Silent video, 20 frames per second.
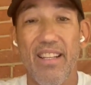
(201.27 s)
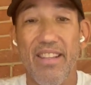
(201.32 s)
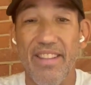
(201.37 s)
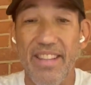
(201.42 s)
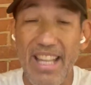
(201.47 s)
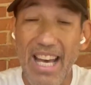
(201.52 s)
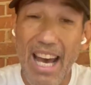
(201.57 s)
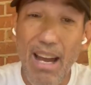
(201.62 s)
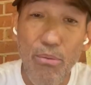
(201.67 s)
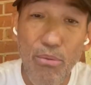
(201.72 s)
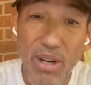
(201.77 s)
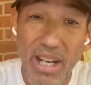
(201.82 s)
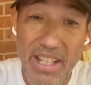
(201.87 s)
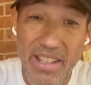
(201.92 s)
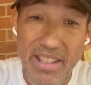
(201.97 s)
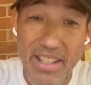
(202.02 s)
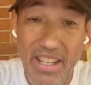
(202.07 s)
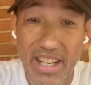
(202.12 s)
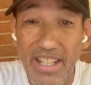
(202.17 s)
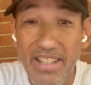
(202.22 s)
That
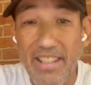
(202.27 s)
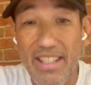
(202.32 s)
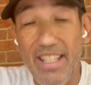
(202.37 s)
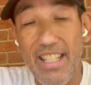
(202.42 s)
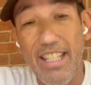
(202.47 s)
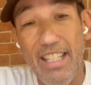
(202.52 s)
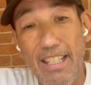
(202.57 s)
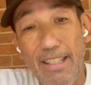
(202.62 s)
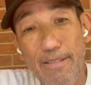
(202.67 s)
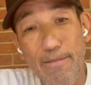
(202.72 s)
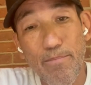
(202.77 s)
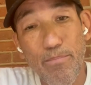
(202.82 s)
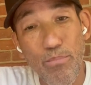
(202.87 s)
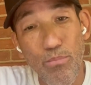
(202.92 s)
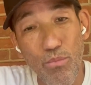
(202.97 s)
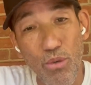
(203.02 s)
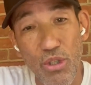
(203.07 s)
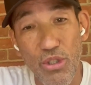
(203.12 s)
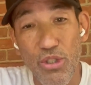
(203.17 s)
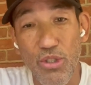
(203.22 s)
right there, I think,
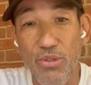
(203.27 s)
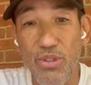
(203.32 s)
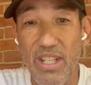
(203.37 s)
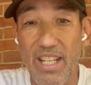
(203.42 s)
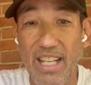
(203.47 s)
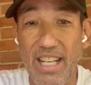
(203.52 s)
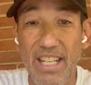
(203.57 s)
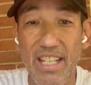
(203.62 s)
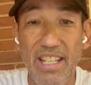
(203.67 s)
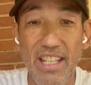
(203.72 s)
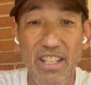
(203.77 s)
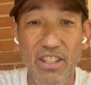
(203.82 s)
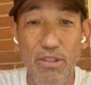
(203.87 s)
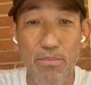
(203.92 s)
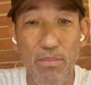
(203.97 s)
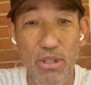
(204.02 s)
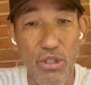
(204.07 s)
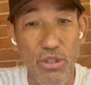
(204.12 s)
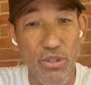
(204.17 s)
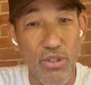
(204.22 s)
more so than any other
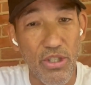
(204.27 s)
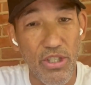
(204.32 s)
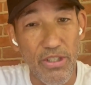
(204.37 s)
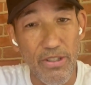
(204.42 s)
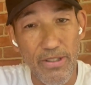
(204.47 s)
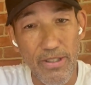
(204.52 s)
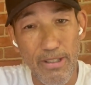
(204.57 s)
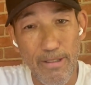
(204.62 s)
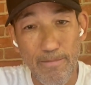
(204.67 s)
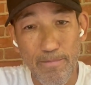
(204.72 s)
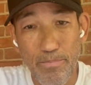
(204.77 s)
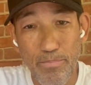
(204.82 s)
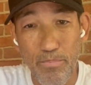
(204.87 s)
martial arts,